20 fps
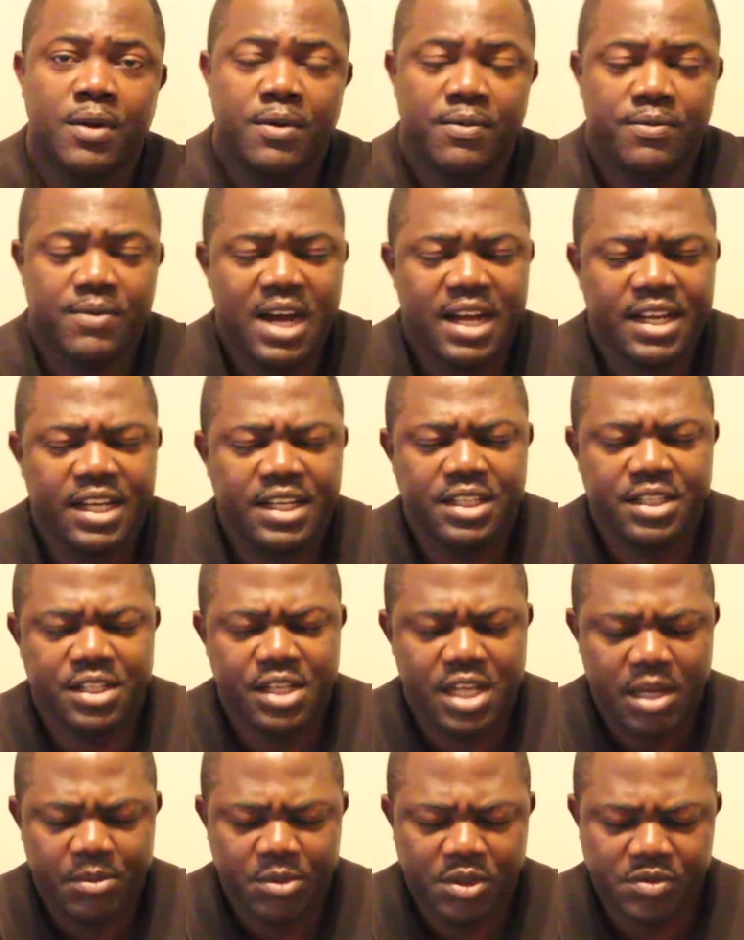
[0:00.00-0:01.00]
Father, in the
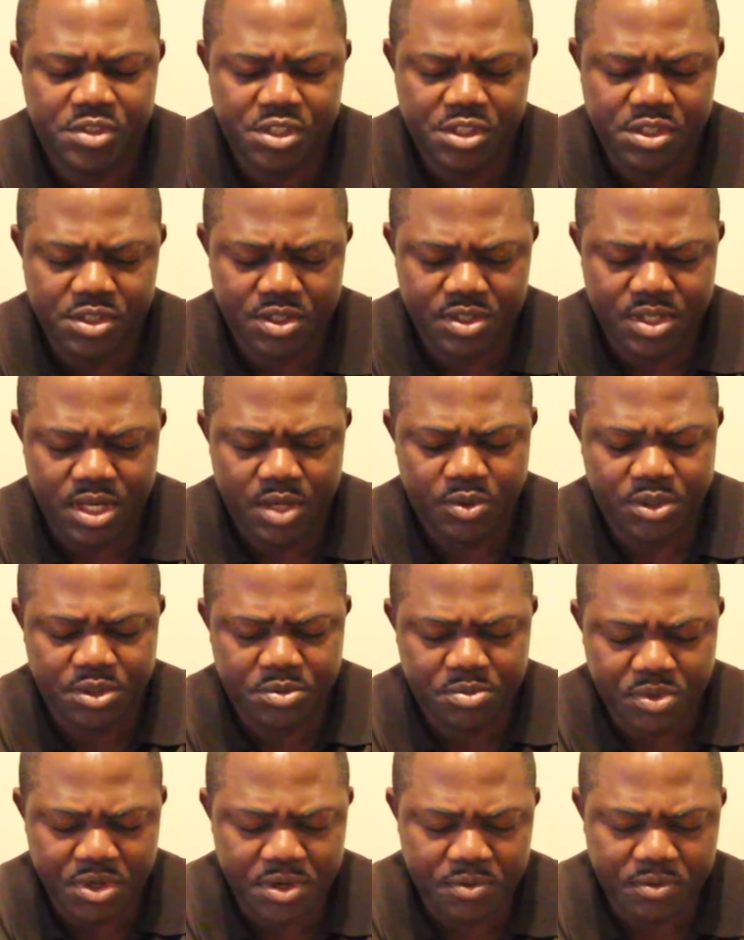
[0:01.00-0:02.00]
name of Jesus, I want
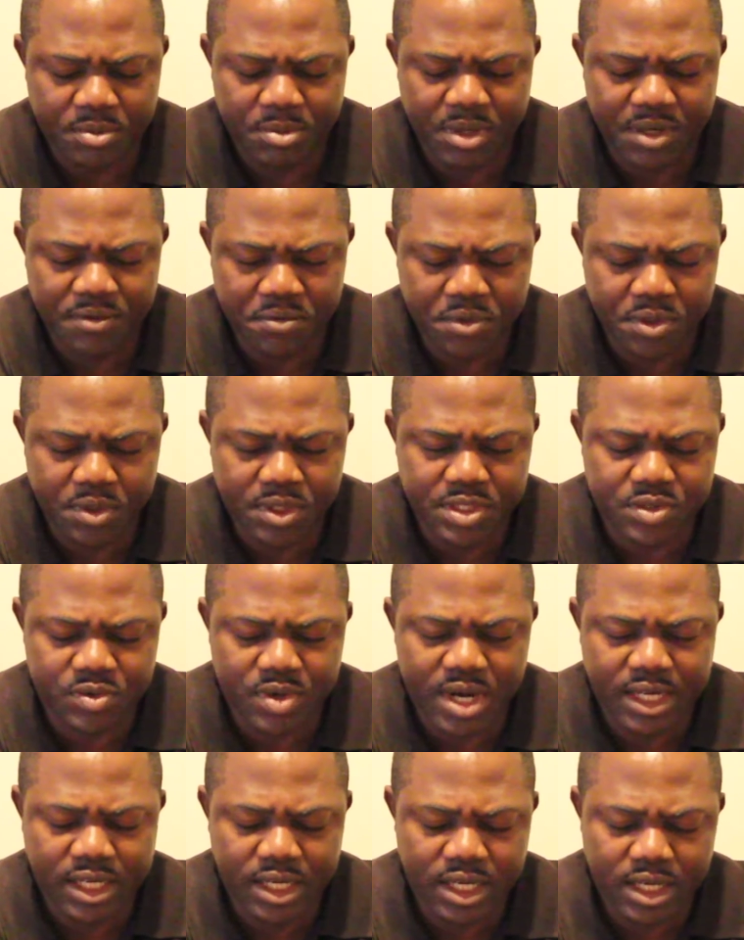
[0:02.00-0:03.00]
to pray for my viewers
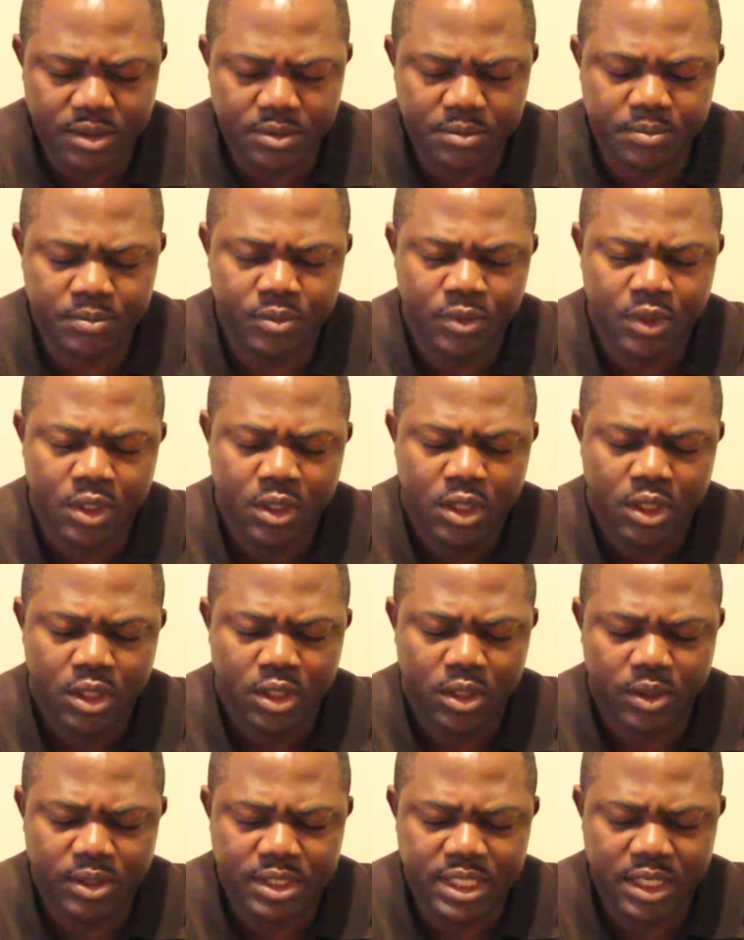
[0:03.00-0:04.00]
right now.
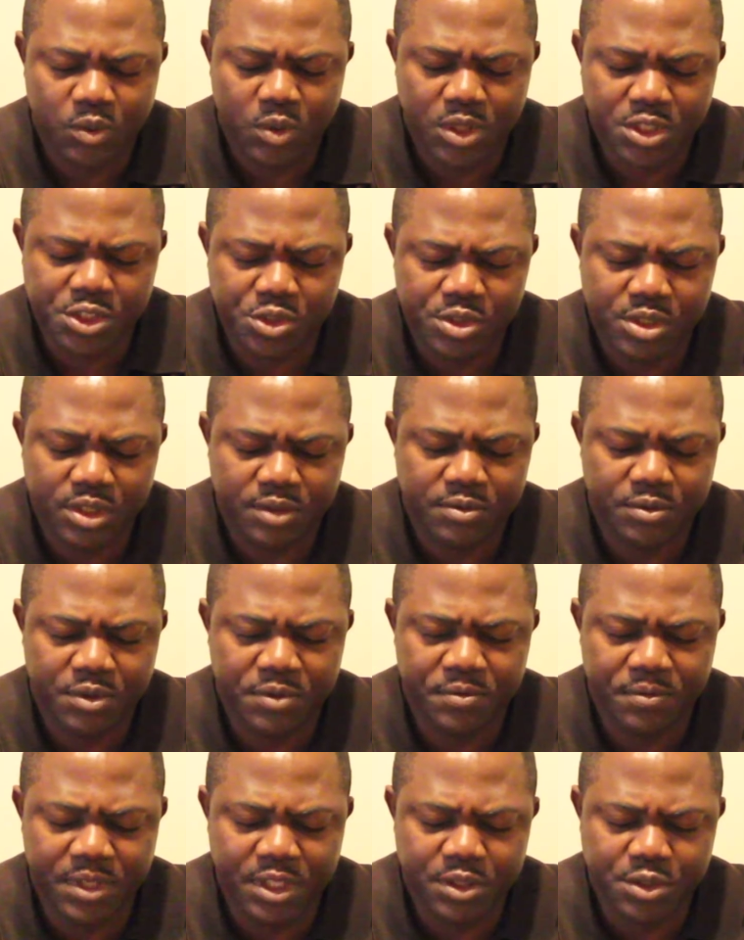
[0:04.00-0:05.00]
Lord, that what you have
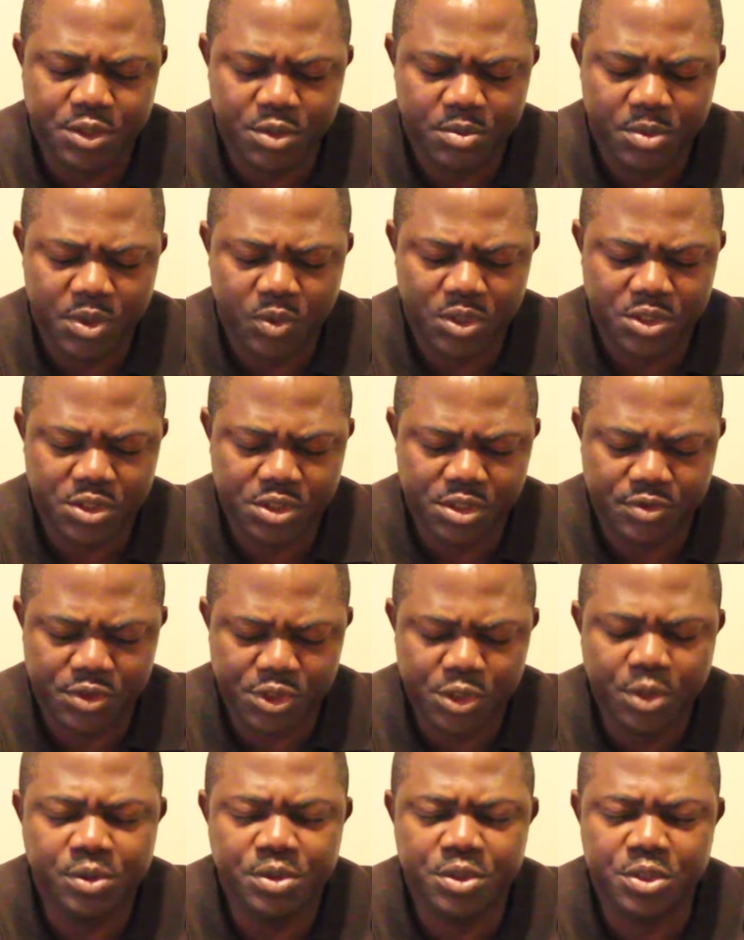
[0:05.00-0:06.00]
revealed to me, what you've
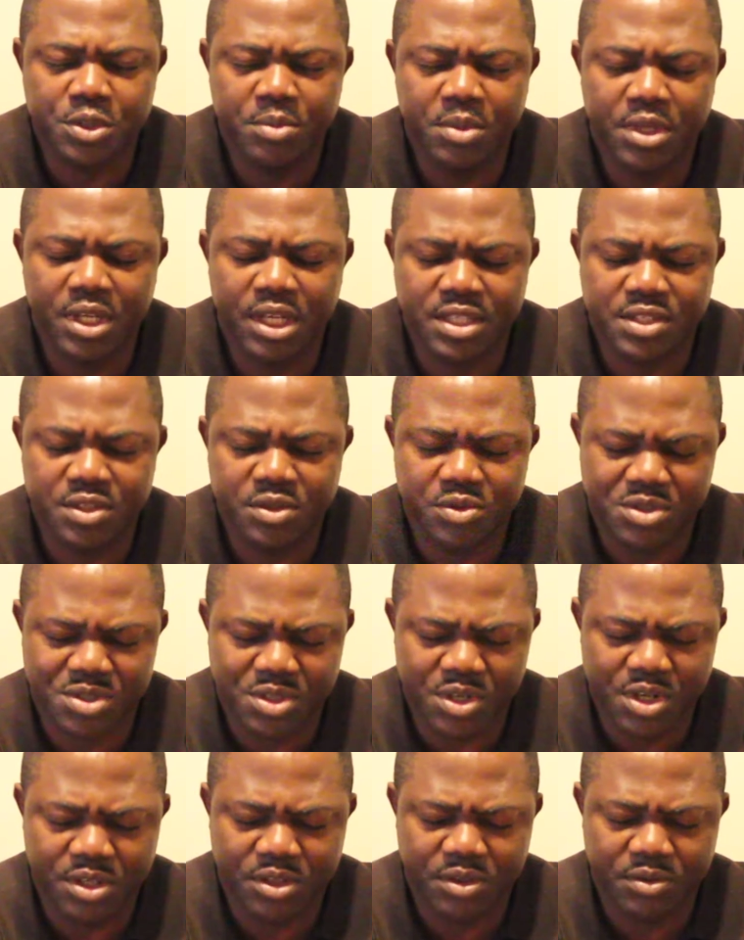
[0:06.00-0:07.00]
shown to me as a
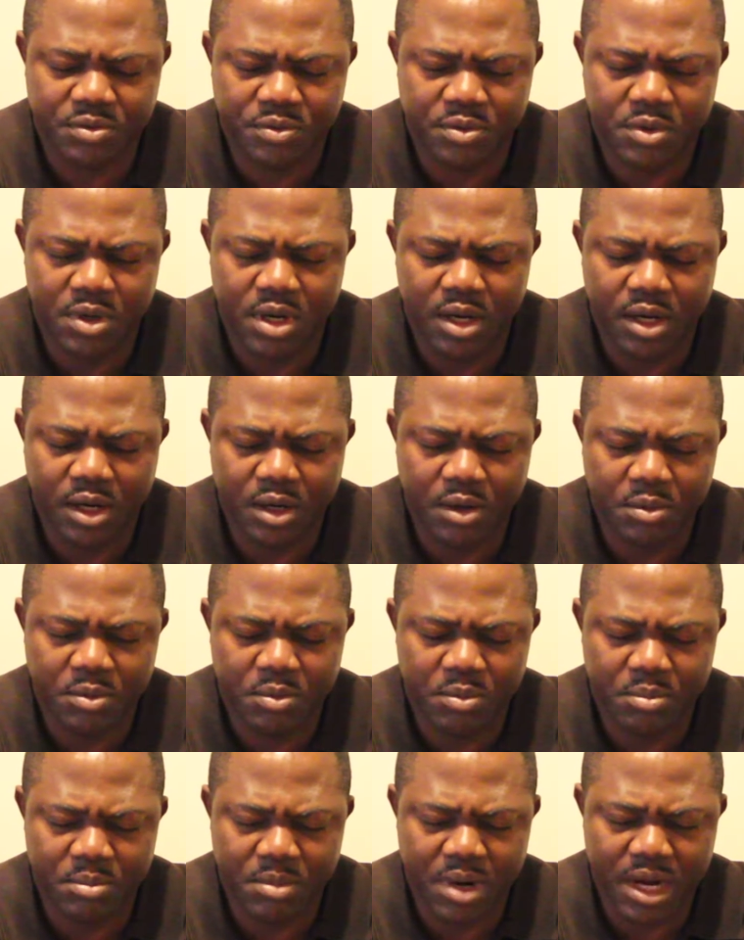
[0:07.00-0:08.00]
result of uh,
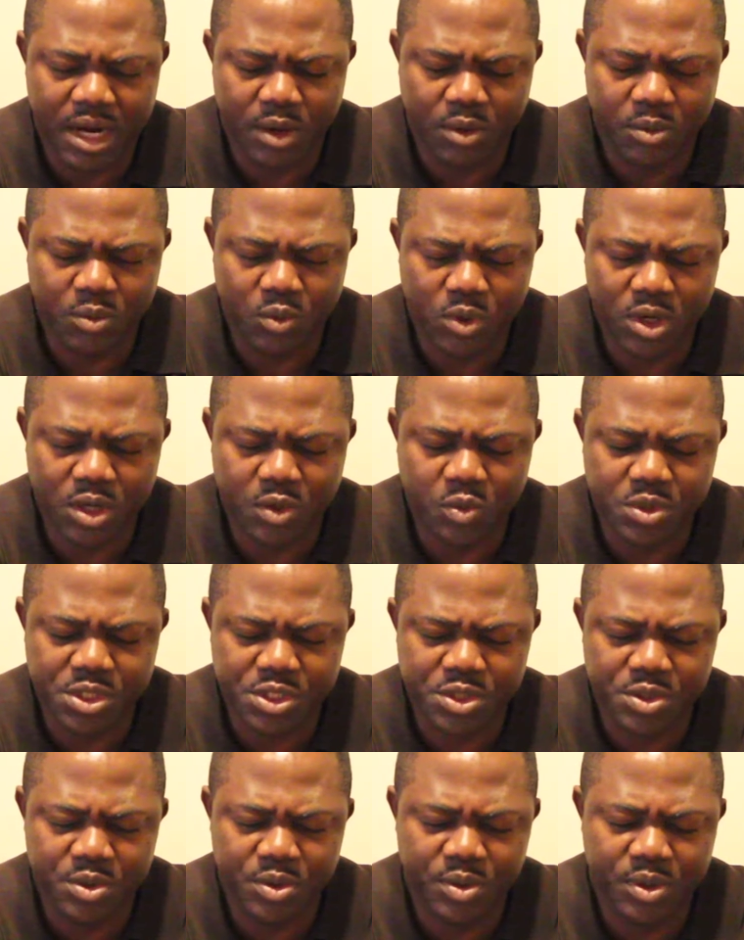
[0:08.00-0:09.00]
my walk
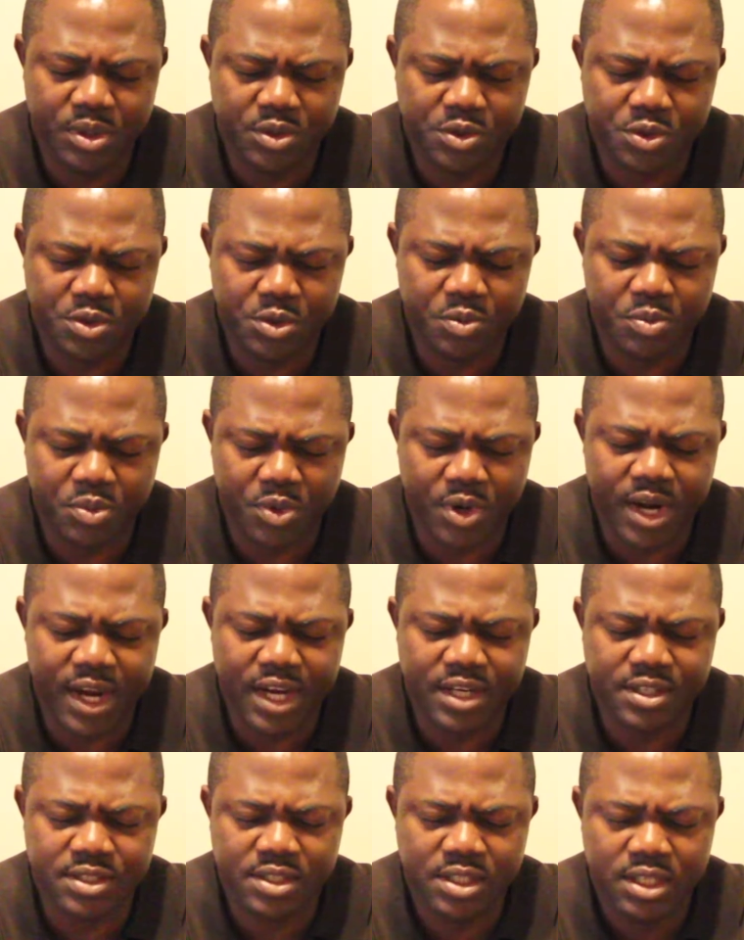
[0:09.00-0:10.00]
with you through
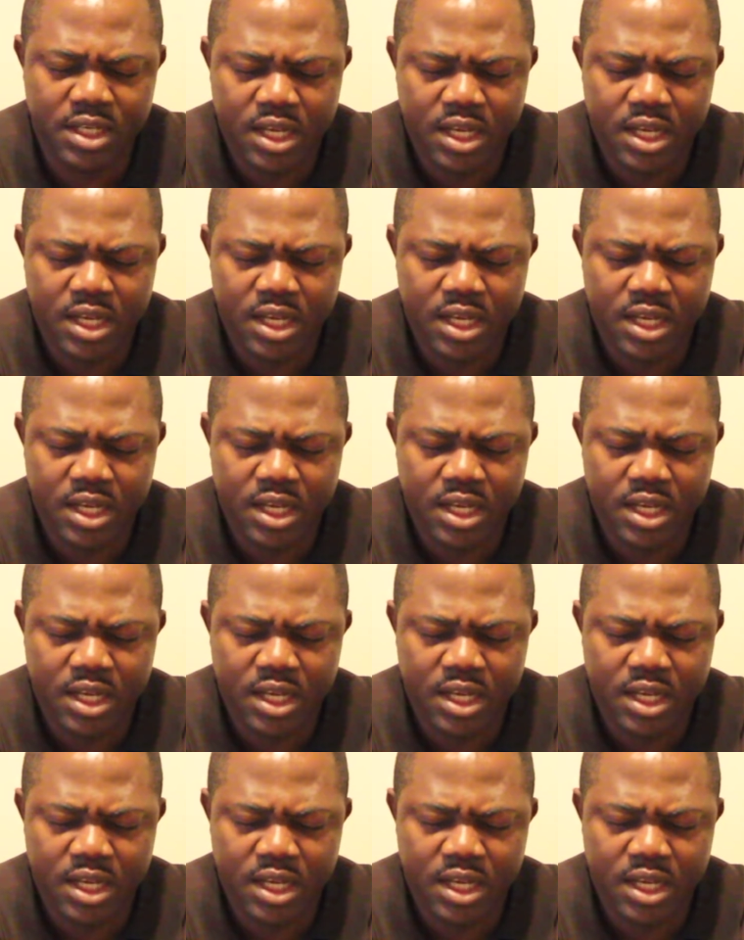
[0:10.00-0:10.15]
prayers,